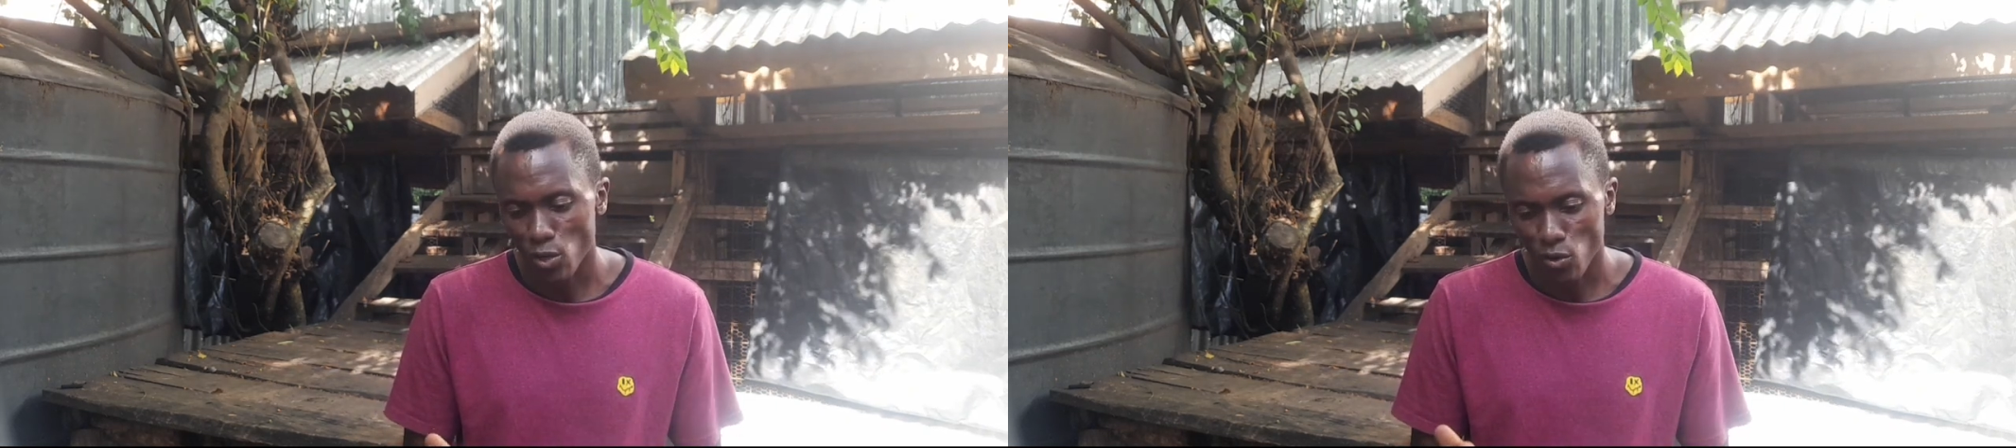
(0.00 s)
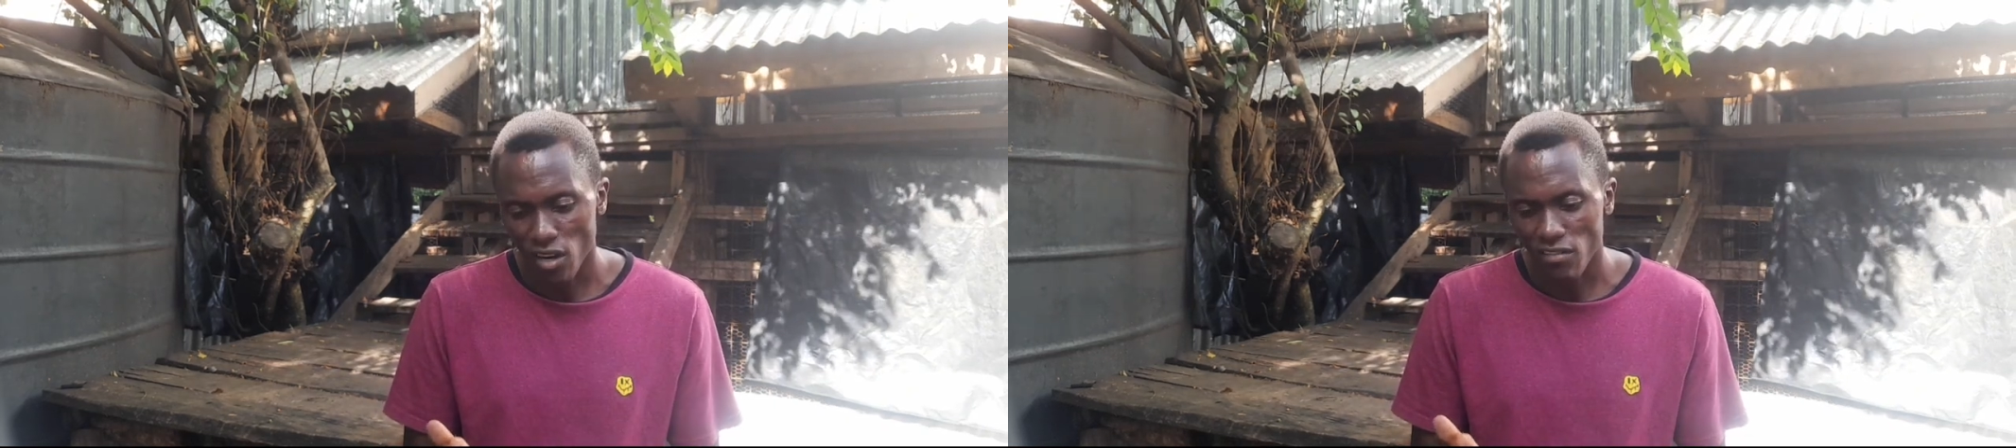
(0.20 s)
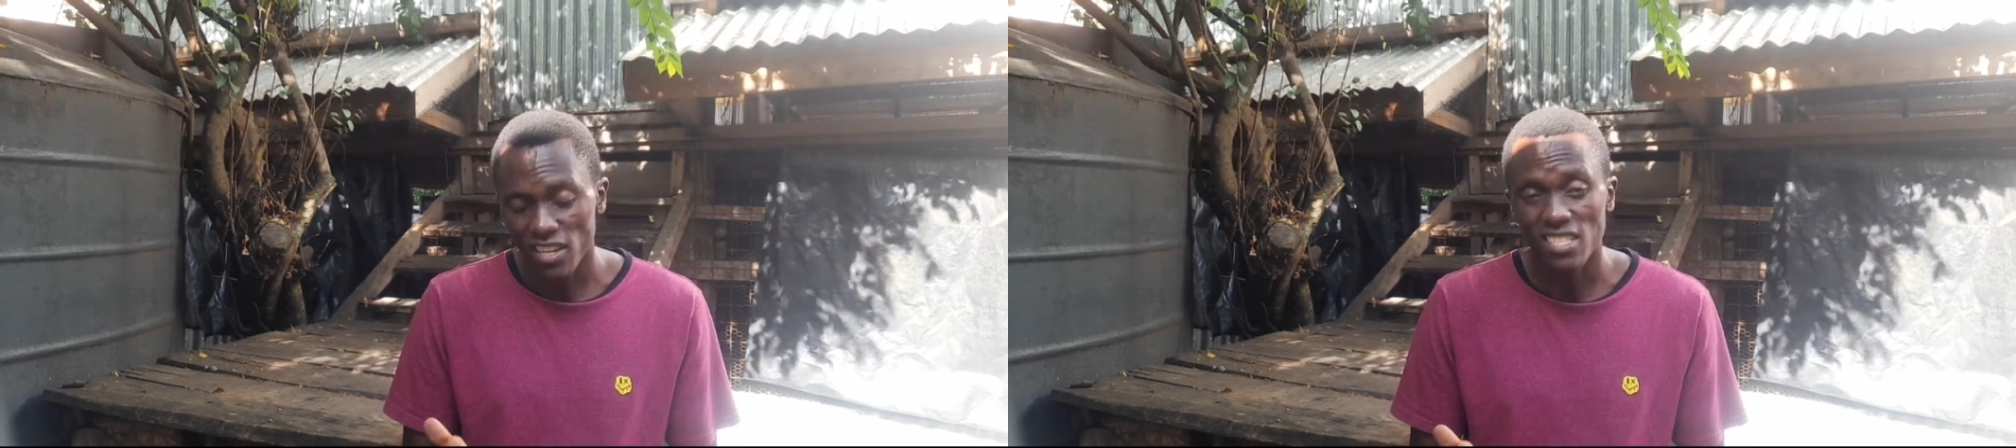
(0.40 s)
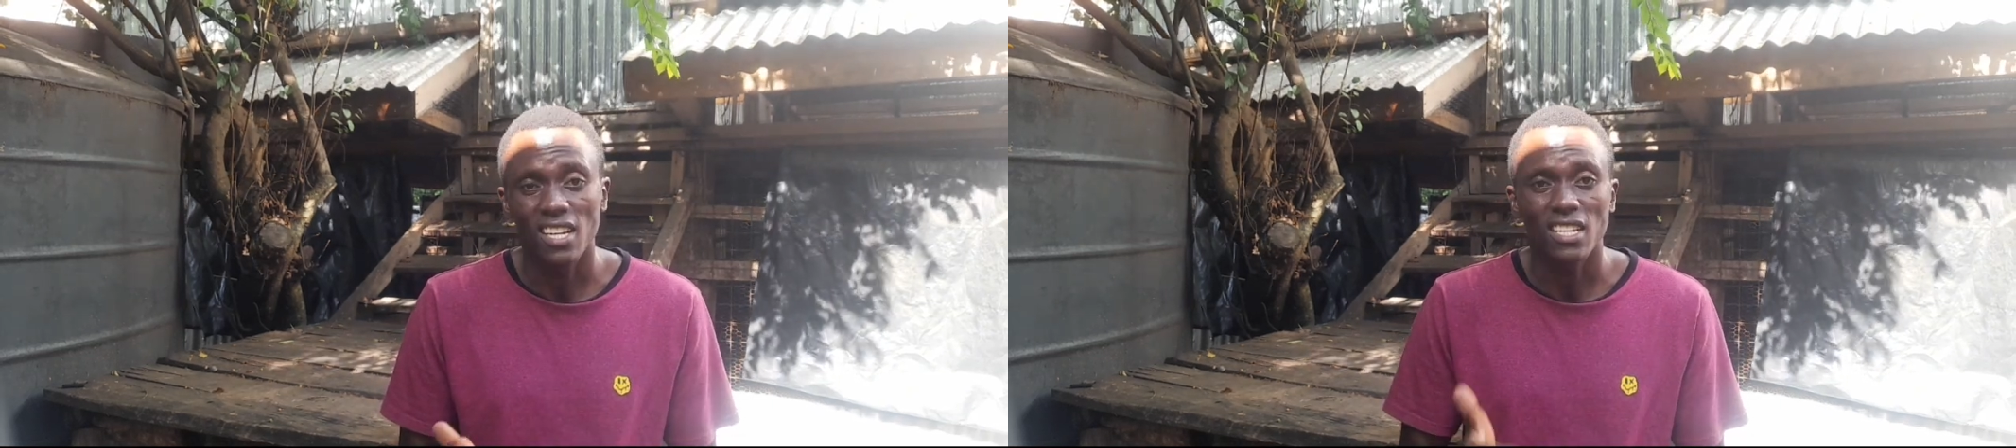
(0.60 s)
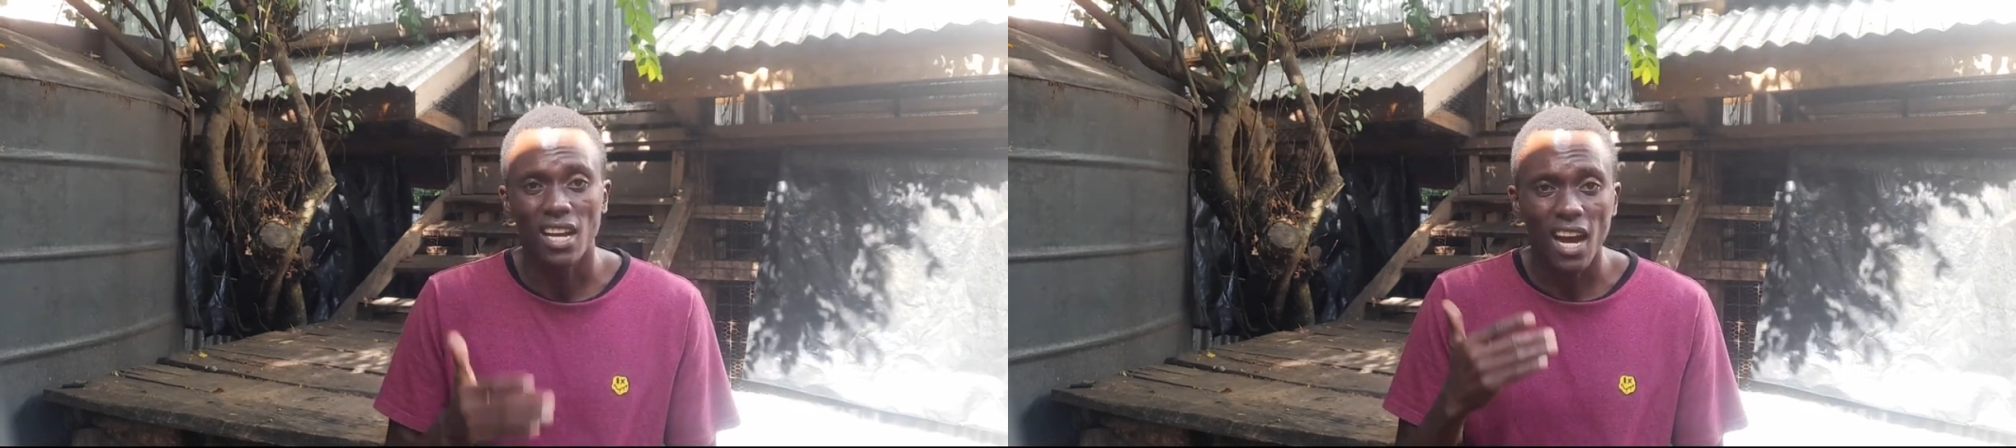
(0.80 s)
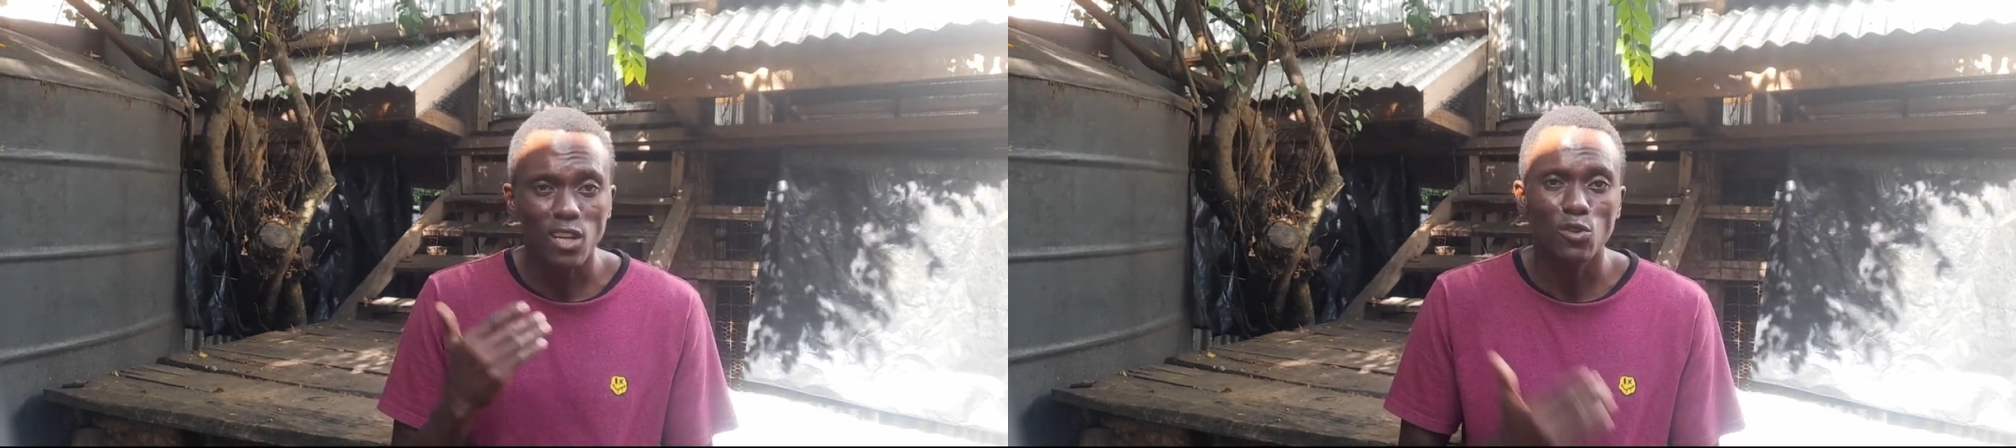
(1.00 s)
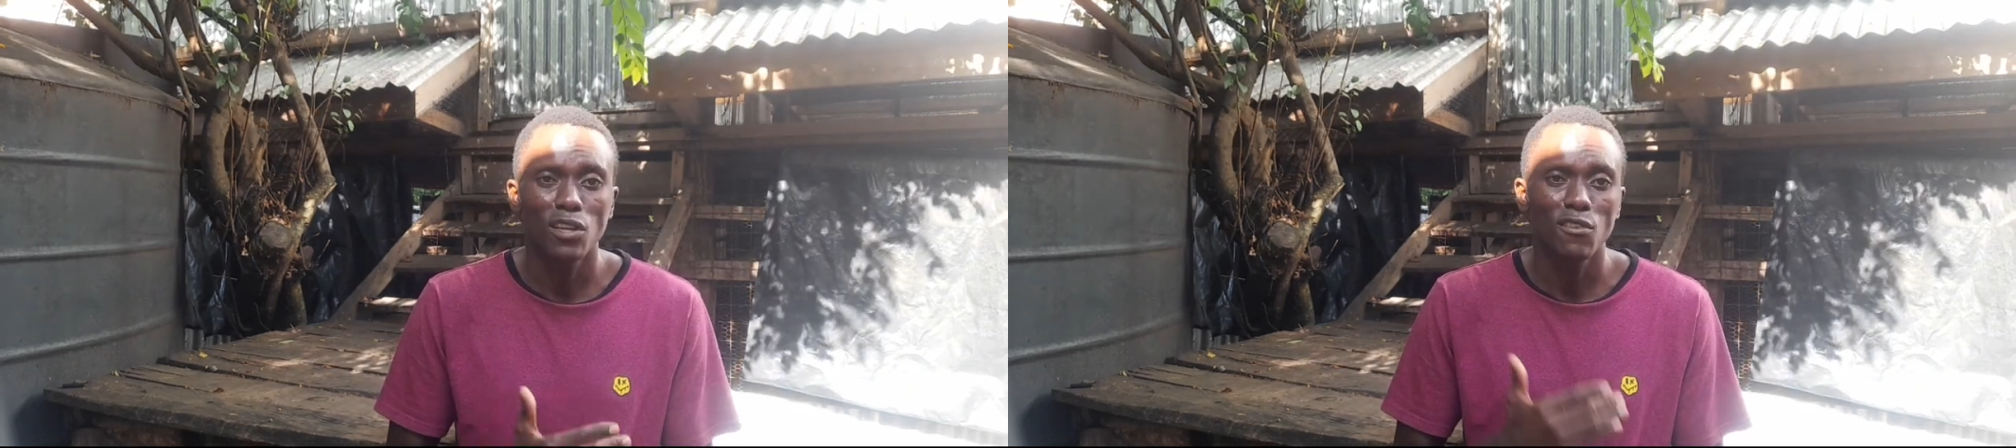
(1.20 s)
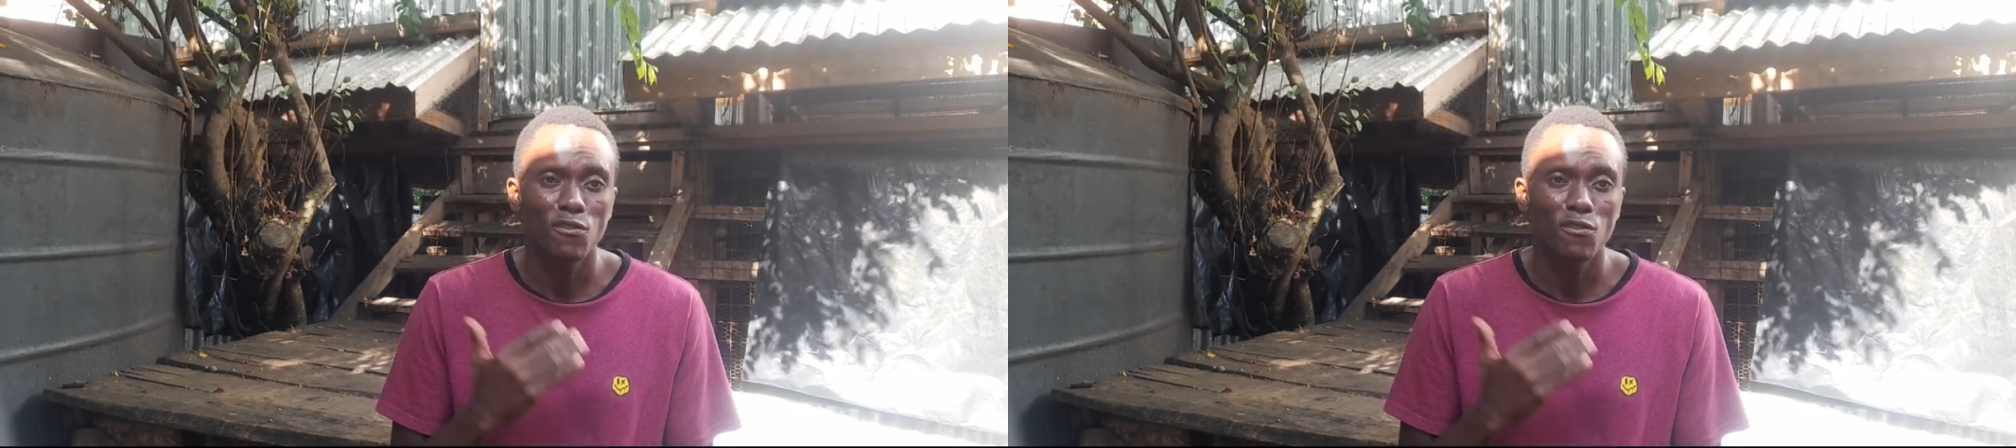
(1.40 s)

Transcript: I would advise that actually